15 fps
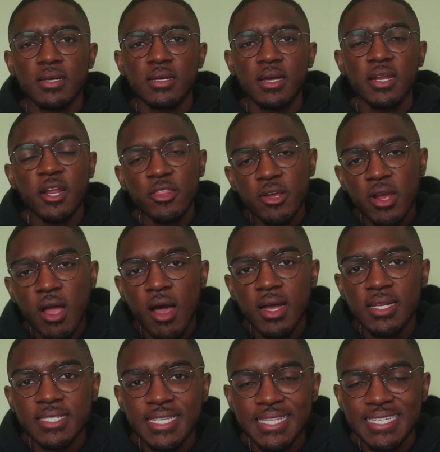Another
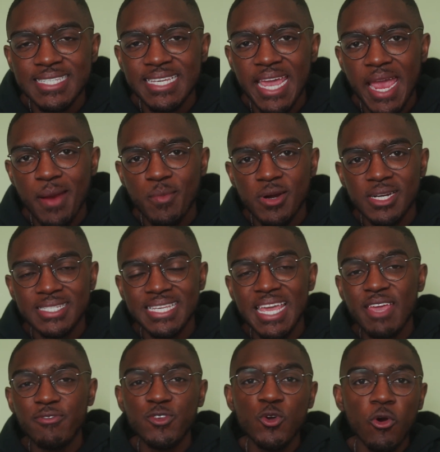con to this camera is
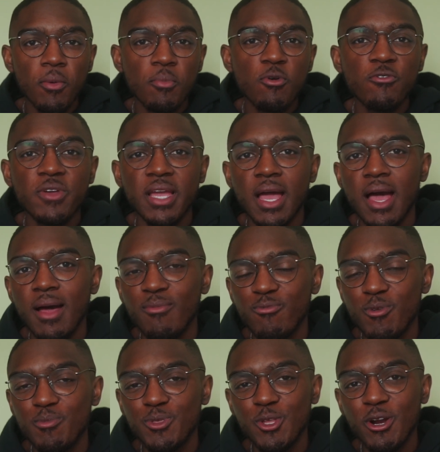if you are moving up
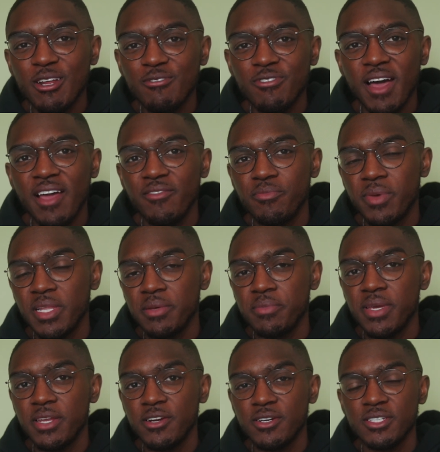from
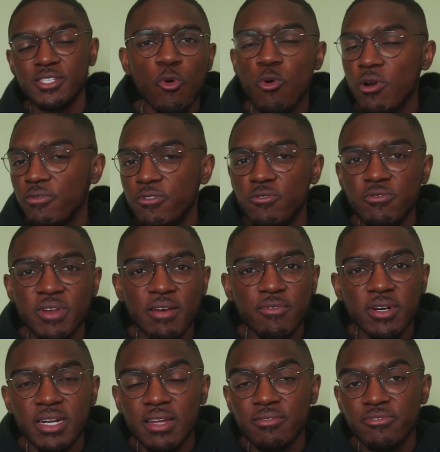35mm or if you've
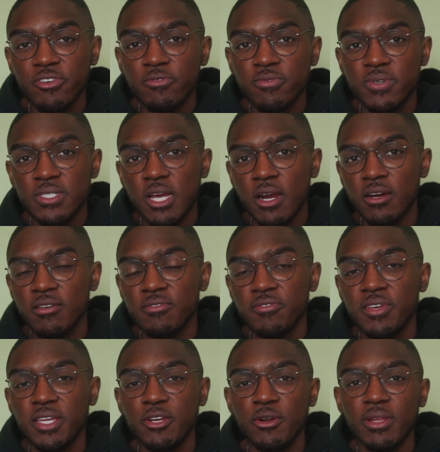never done film
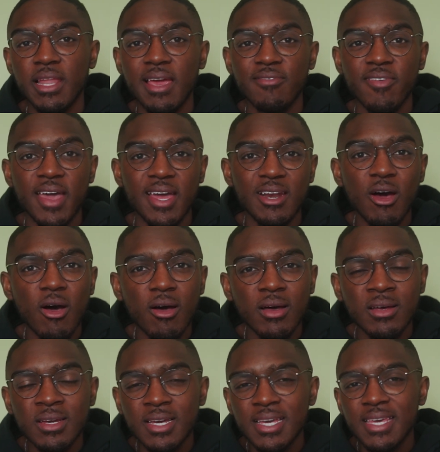photography in your life at
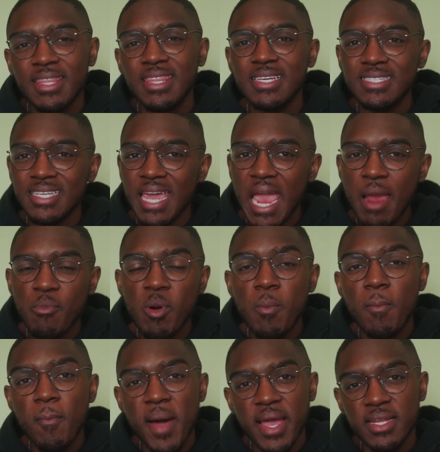all, this camera
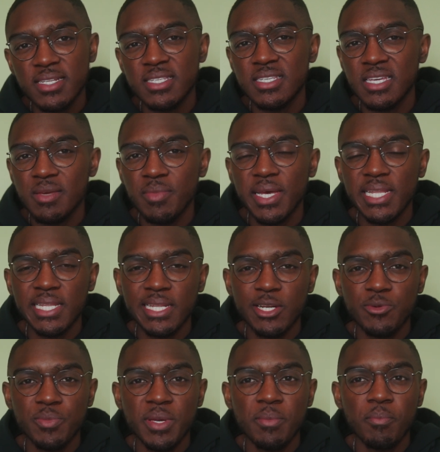might seem a little bit